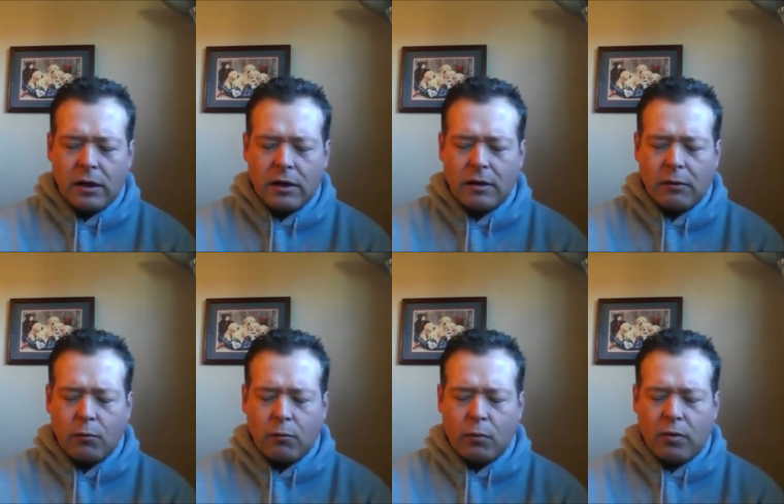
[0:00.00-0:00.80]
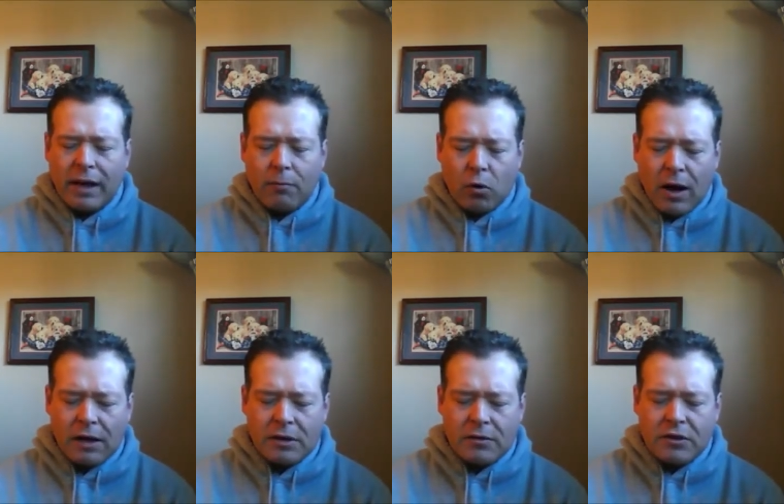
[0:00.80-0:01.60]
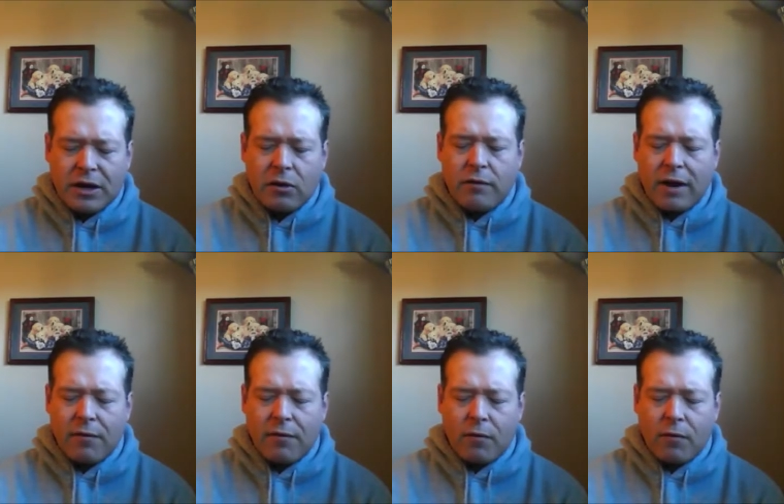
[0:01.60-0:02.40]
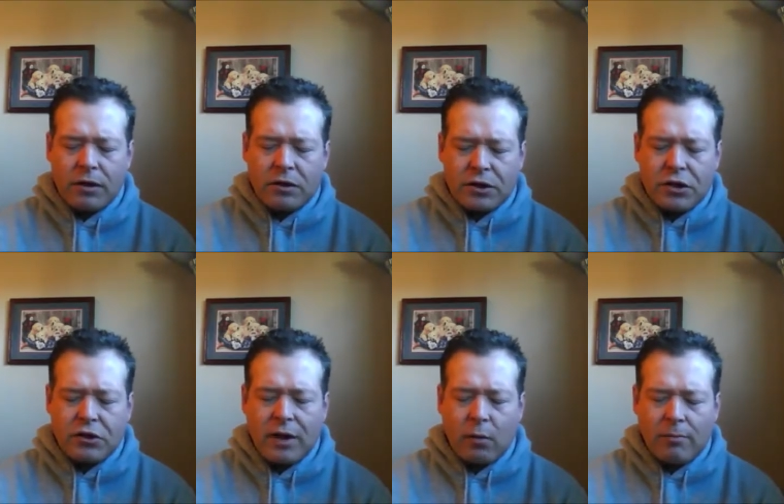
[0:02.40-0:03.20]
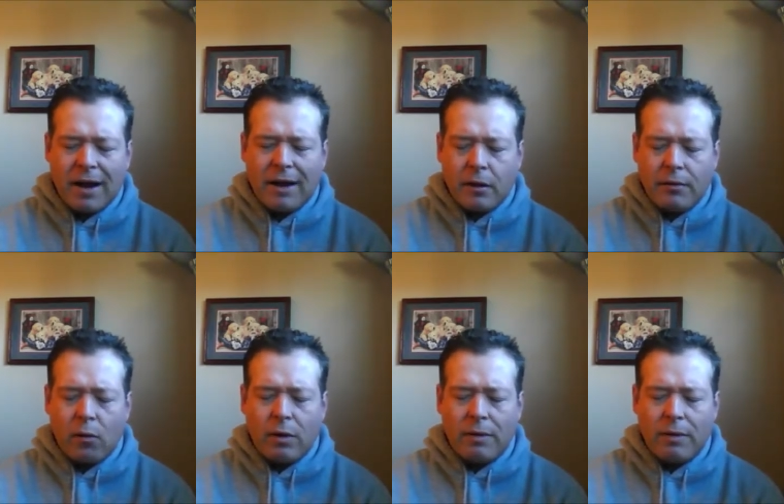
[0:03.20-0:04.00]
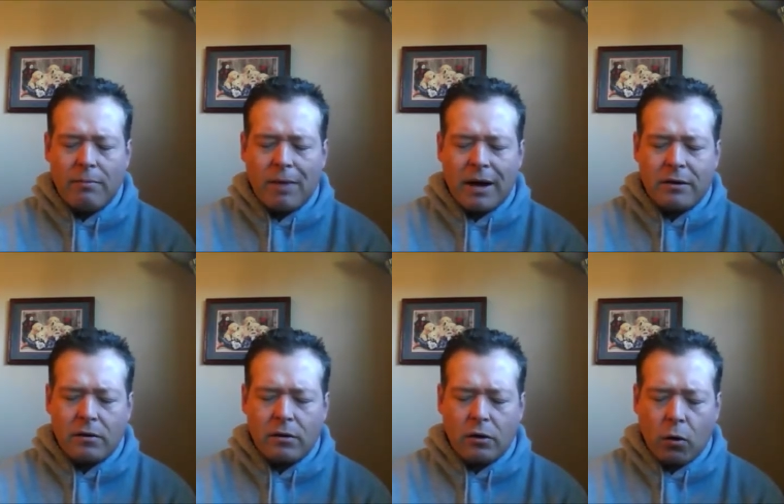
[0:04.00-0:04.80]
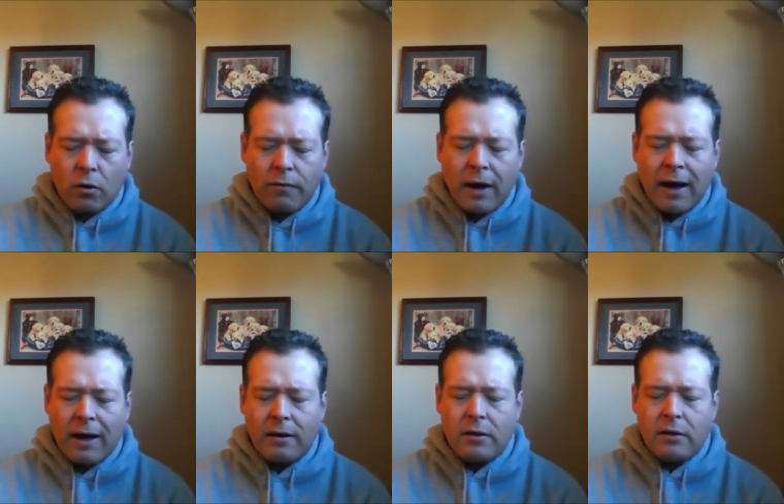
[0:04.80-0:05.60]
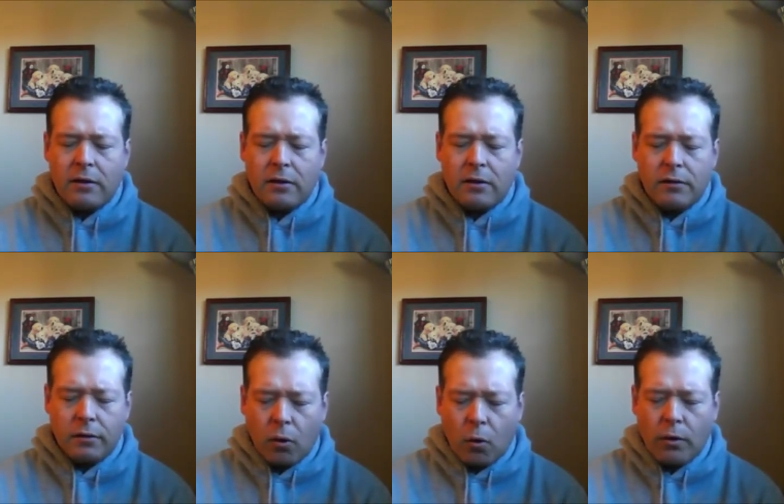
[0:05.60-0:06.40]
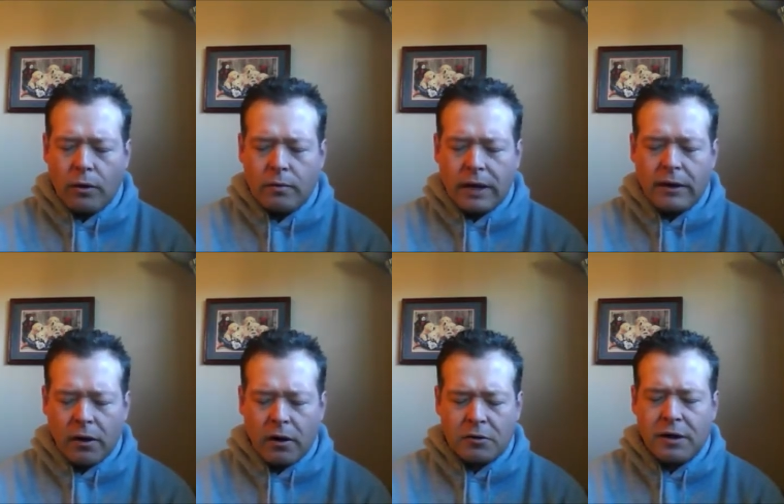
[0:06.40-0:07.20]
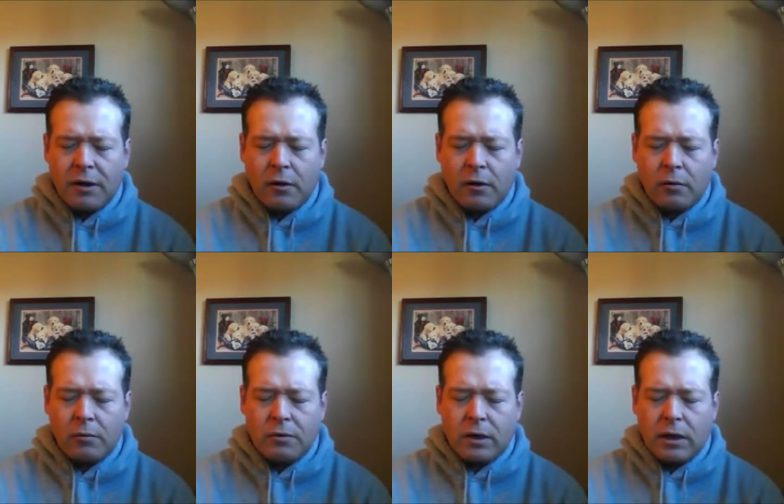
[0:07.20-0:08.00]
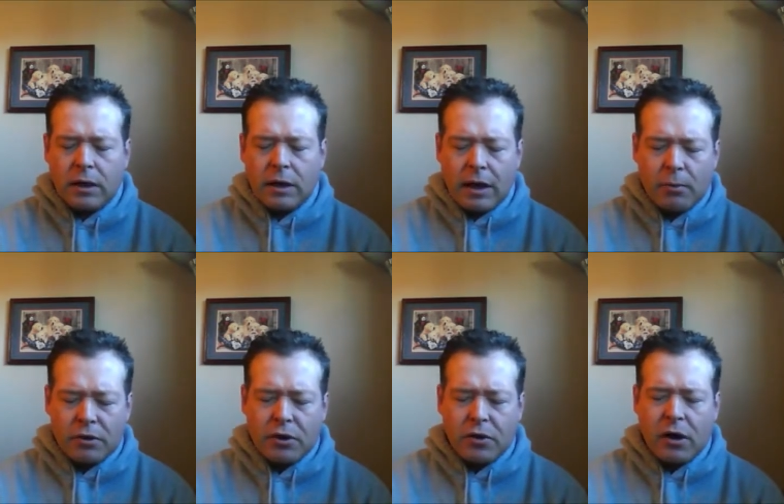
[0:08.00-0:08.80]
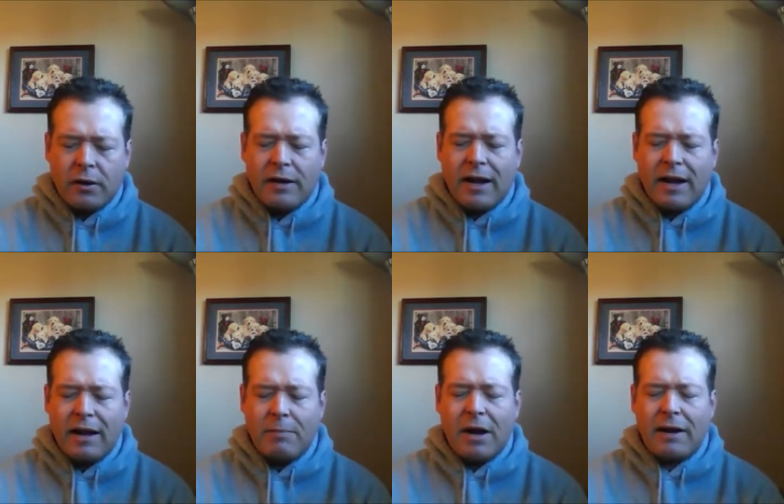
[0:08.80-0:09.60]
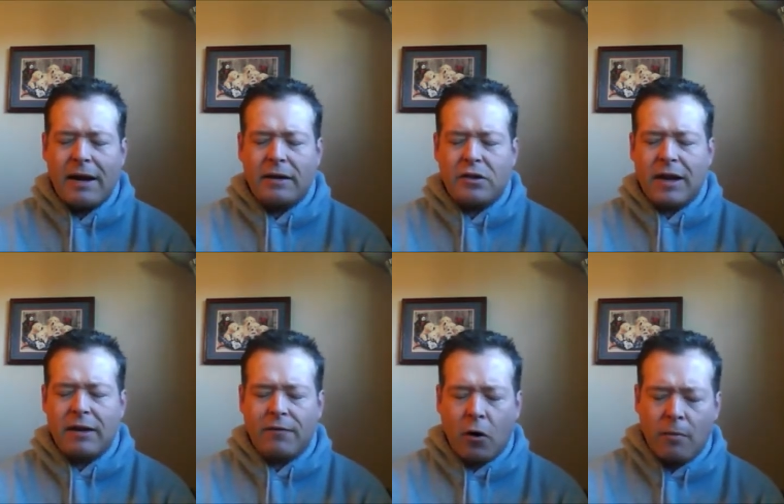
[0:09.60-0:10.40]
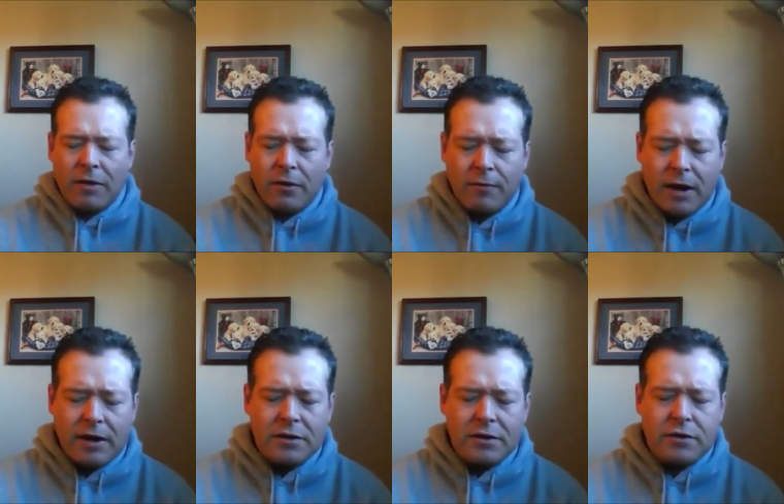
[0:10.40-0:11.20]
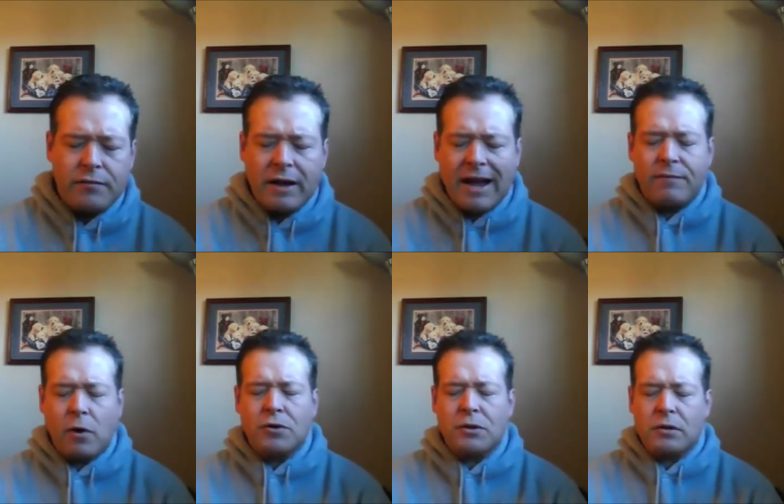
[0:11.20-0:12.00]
Uh, we'll keep Christ in the center of every decision that we make, that we might glorify the Lord and not ourselves. Help us, dear God, day by day to stand firm in the face of an adverse